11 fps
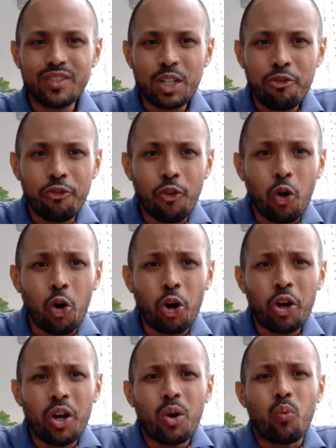4
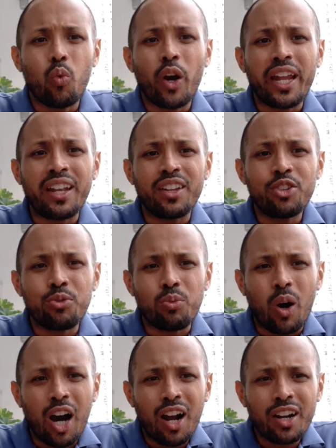when you
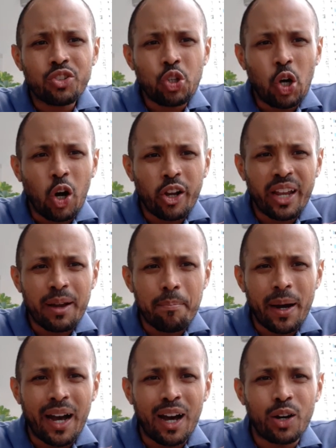are talking
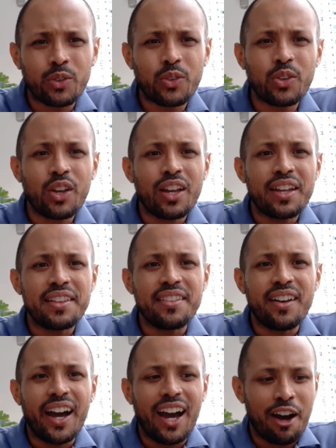about
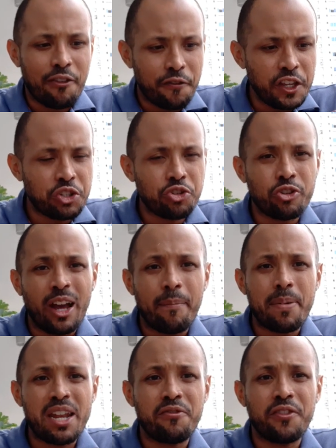a feature, a
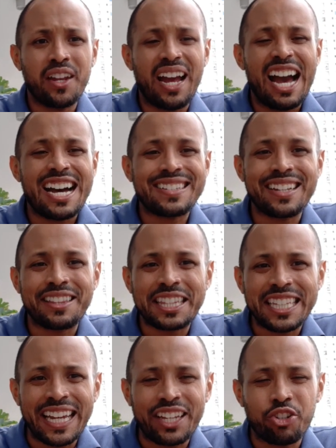benefit as a
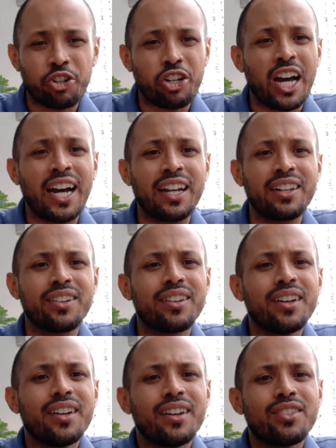thing. You're not
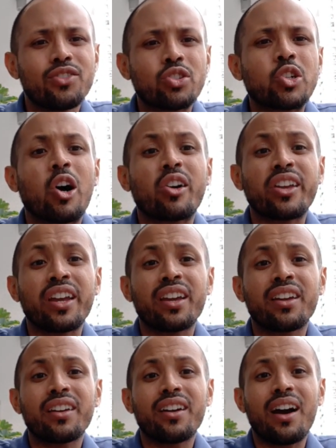
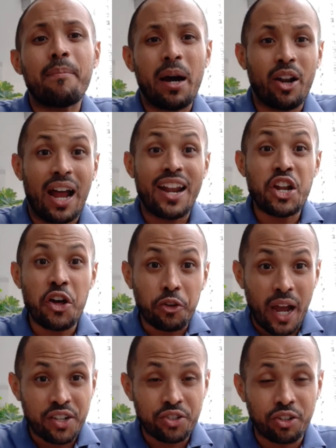talking about another
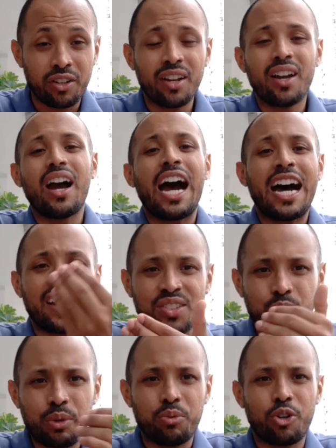action as
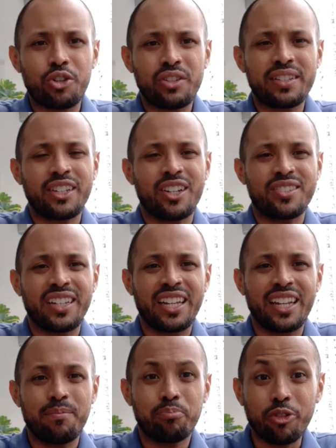we were discussing
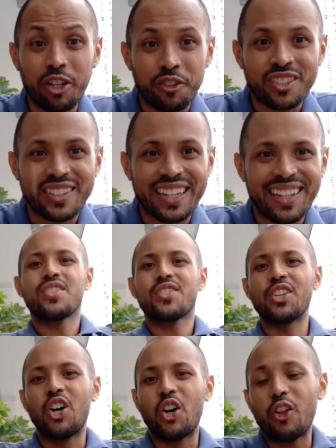it previously.
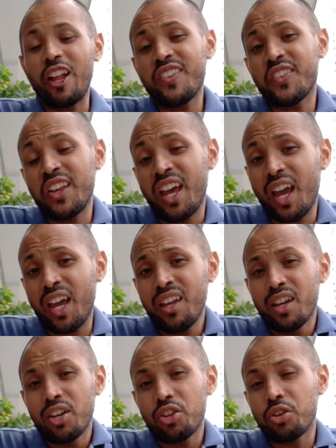So let's say
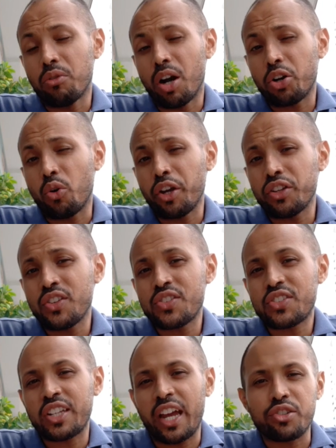you are going to
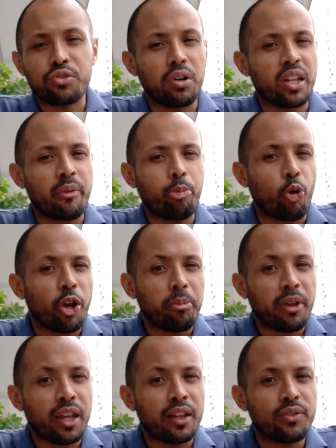schedule an
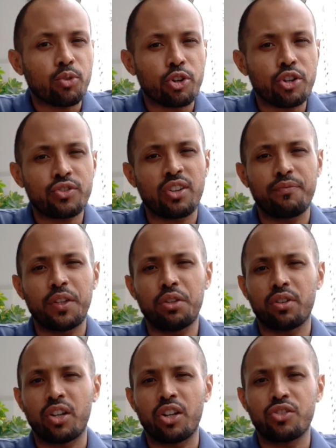appointment or something
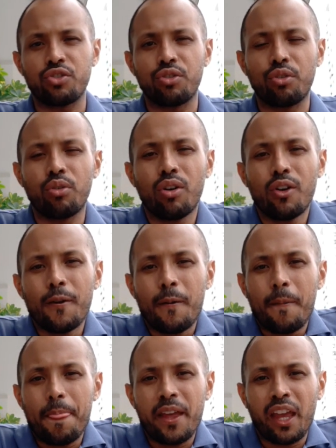you're going to do
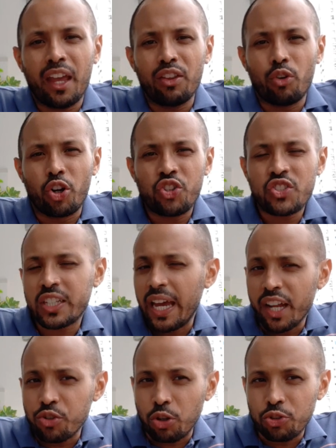in your
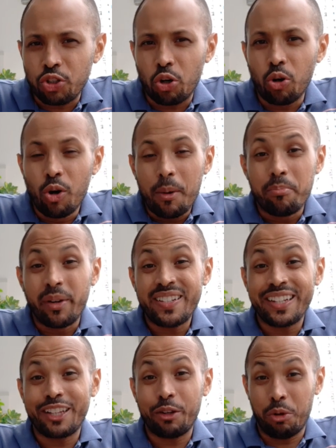schedule. So
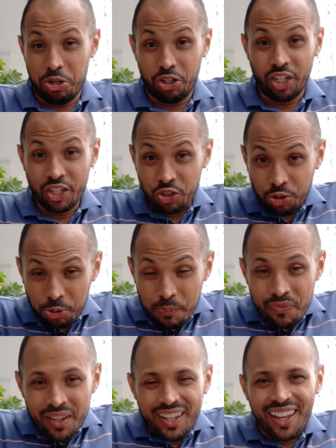basically what you're going to do
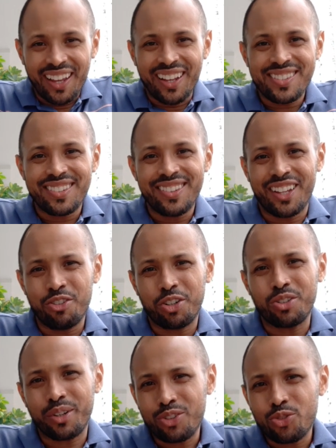is that you're
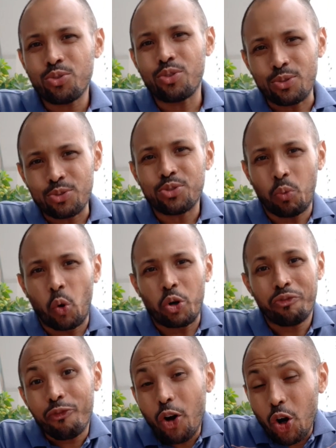going to use the word
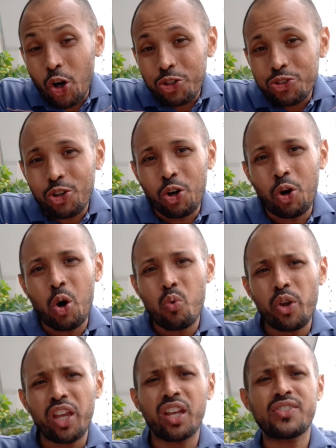for. So
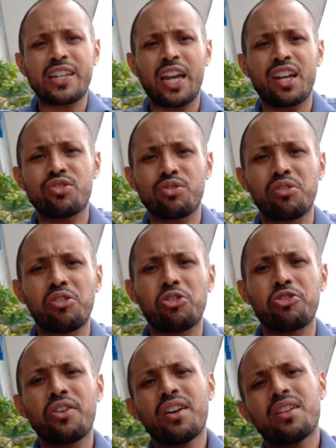we
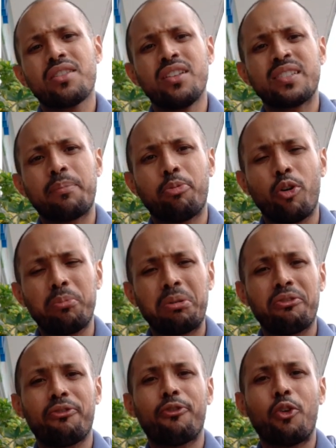scheduled this
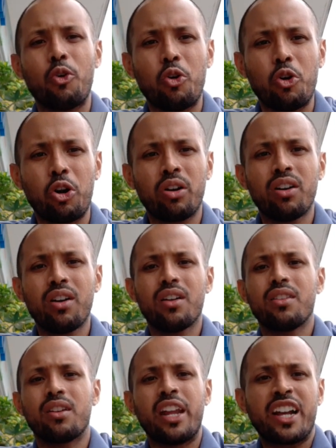appointment for
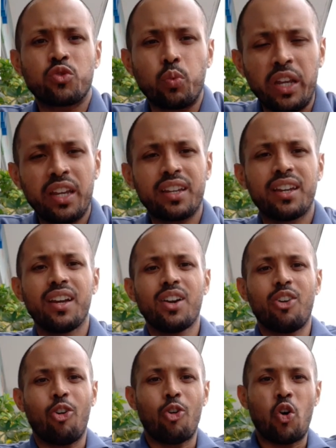the next week,
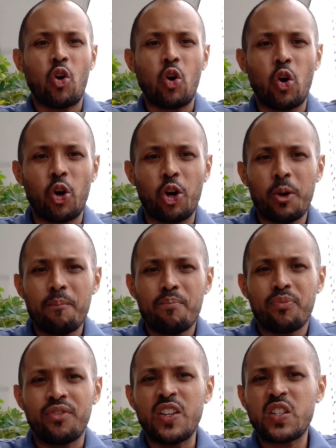or
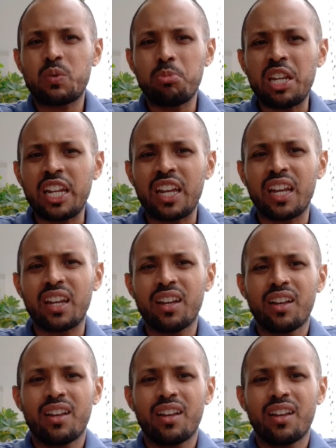this meeting